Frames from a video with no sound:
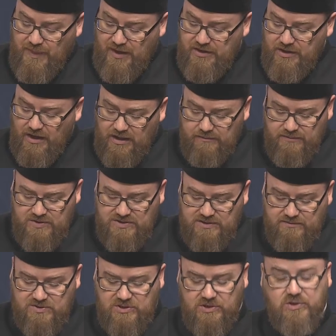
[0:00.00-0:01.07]
the
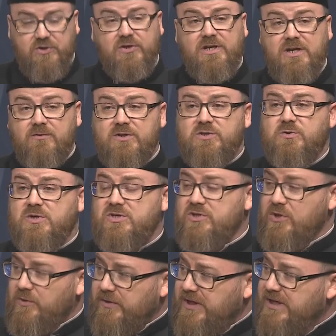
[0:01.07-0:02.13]
non-Muslim security, which was known